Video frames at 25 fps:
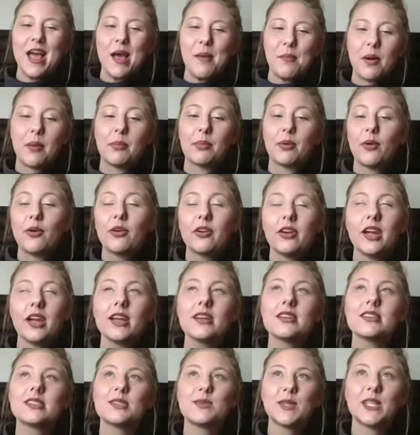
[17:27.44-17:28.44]
But
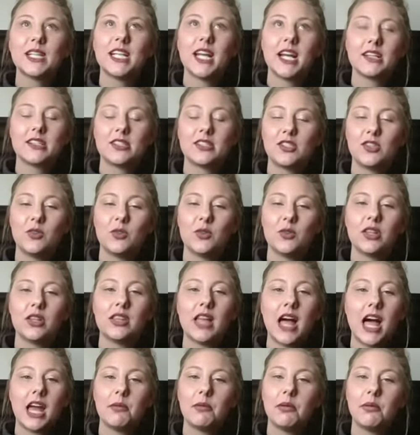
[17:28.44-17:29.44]
Procreate is really nice too, and a
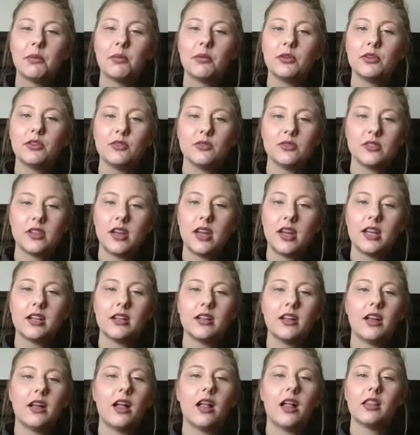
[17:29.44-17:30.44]
lot of people use it
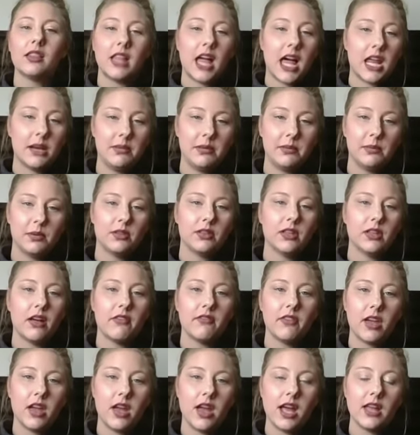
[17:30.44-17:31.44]
and a lot of people love
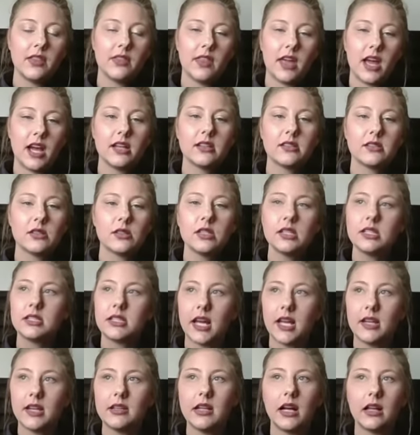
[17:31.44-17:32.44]
it. And that is only
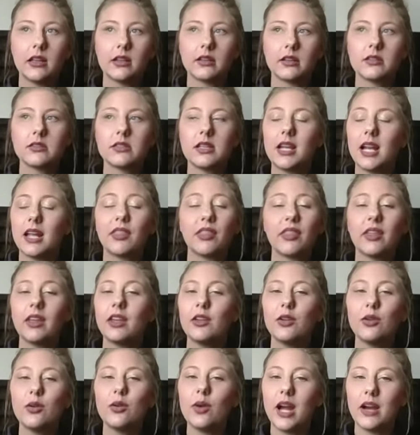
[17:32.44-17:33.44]
$10, and I
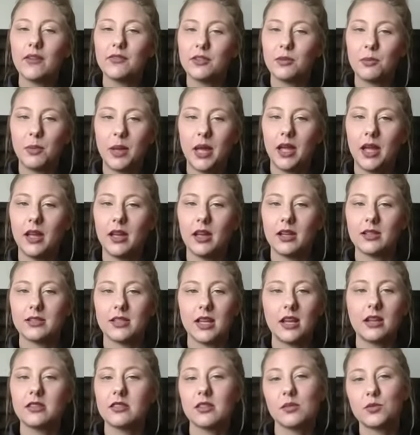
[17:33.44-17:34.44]
think you don't have to pay, it's
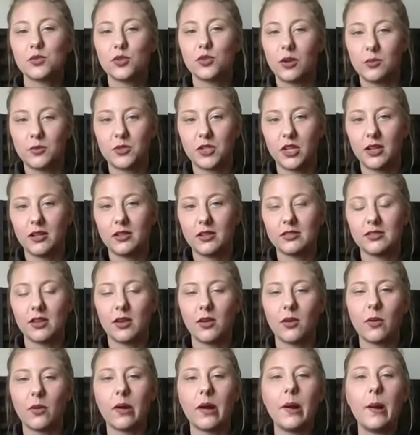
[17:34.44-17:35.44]
not a subscription.
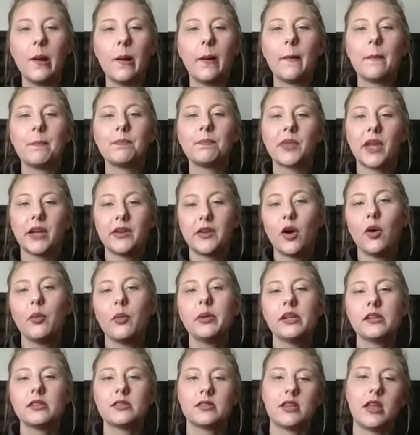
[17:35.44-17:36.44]
So
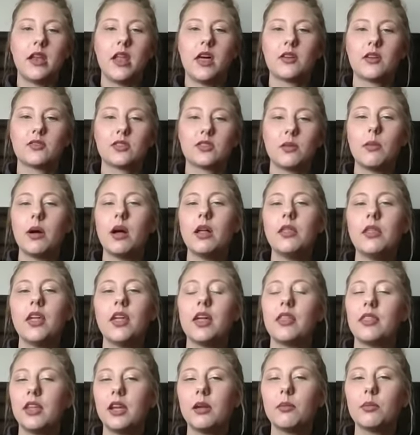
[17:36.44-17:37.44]
Adobe is $10 a month. I
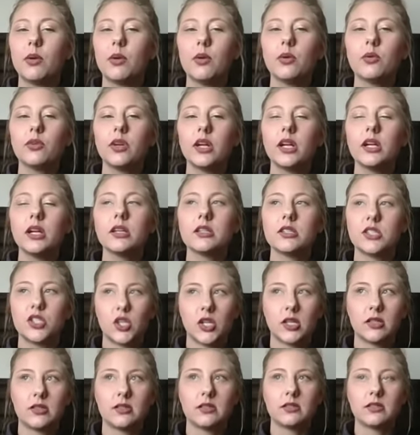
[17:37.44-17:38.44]
think Procreate is
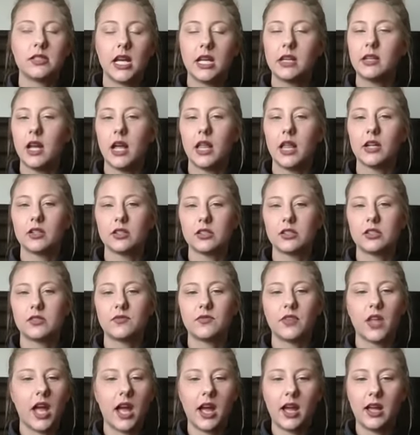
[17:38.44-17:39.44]
just $10
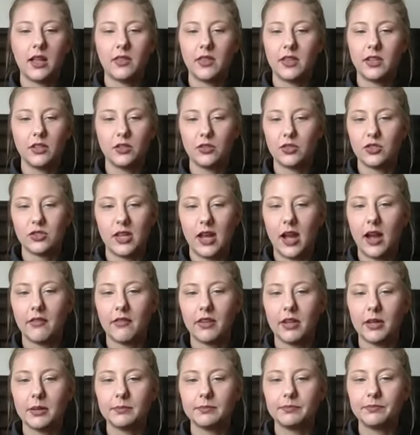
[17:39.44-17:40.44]
flat, and then you just have
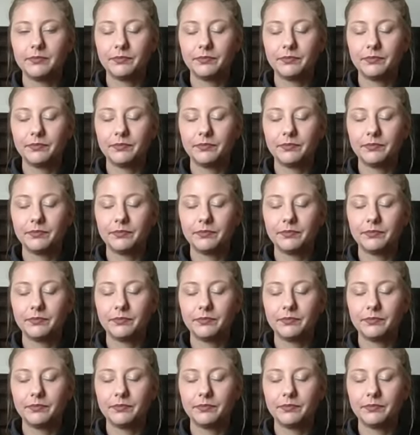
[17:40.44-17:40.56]
it.